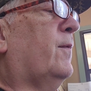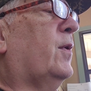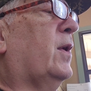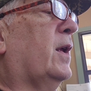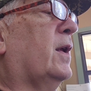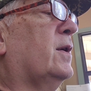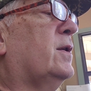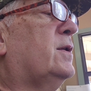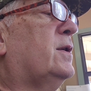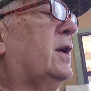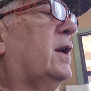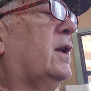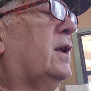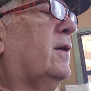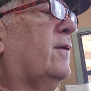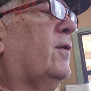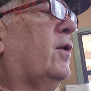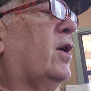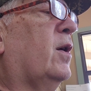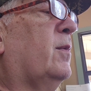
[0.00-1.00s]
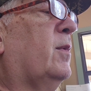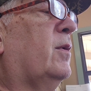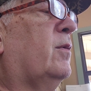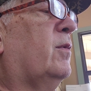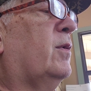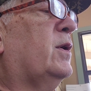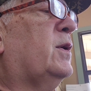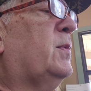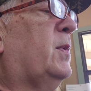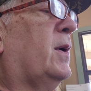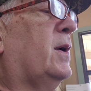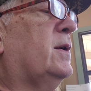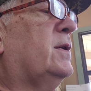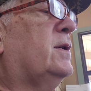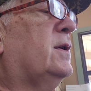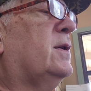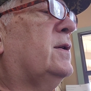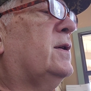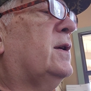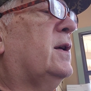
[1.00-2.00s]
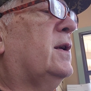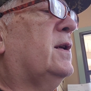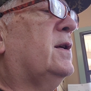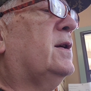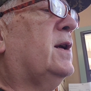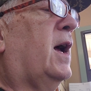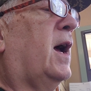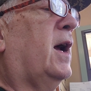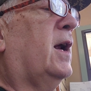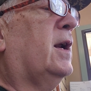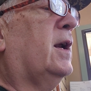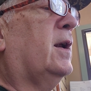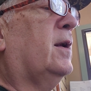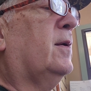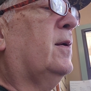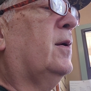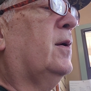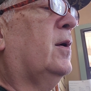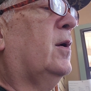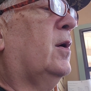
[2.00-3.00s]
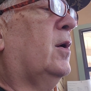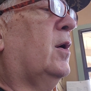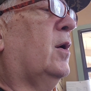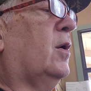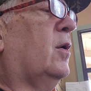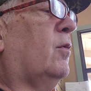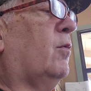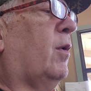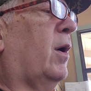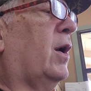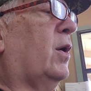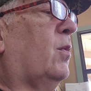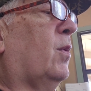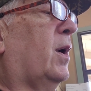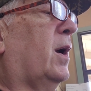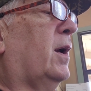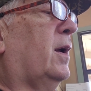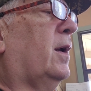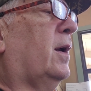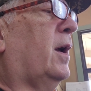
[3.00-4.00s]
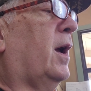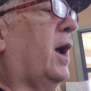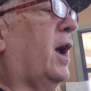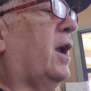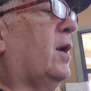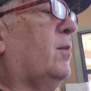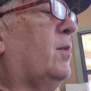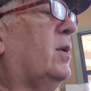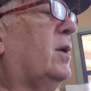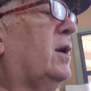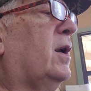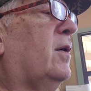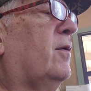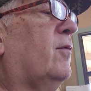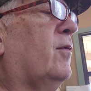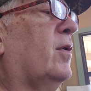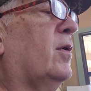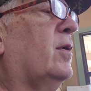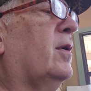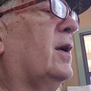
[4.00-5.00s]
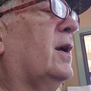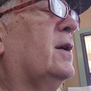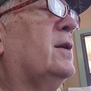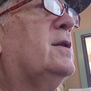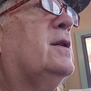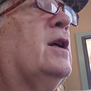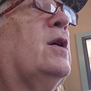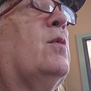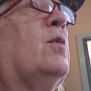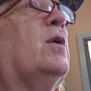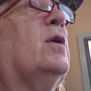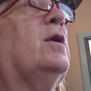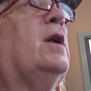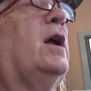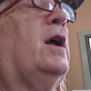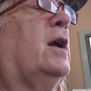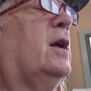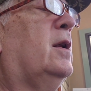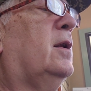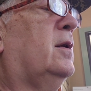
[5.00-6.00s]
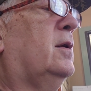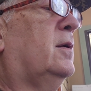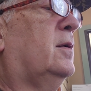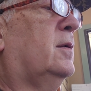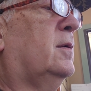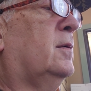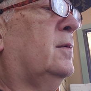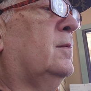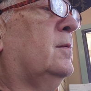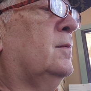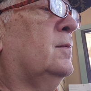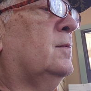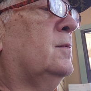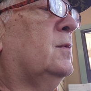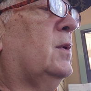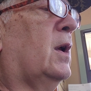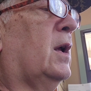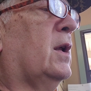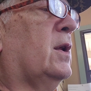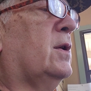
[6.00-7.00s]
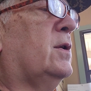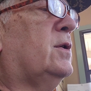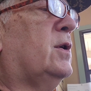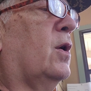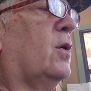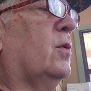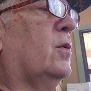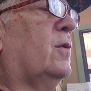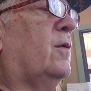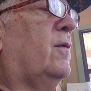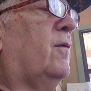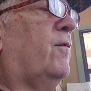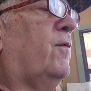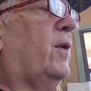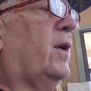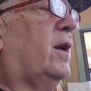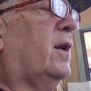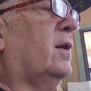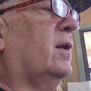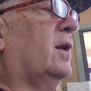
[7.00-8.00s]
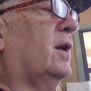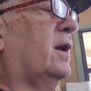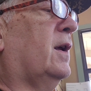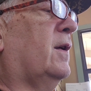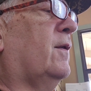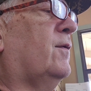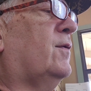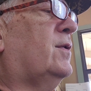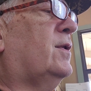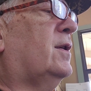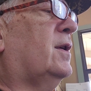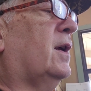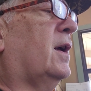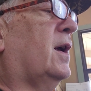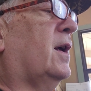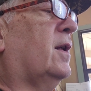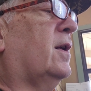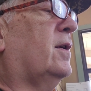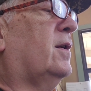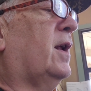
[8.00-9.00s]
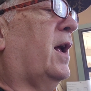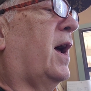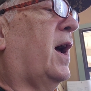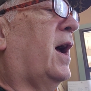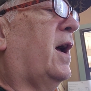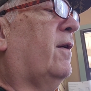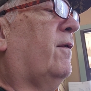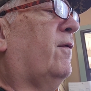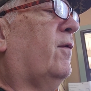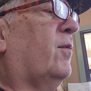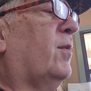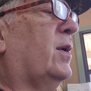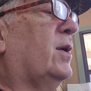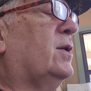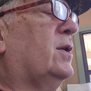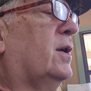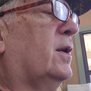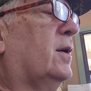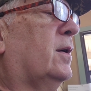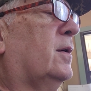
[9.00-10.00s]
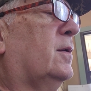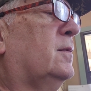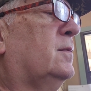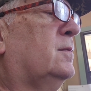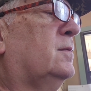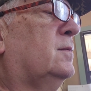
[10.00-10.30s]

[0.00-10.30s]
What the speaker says: The instinctive human response to sin is hiding. Right away, Adam and Eve realized they were naked and sewed fig leaves together to hide from each other.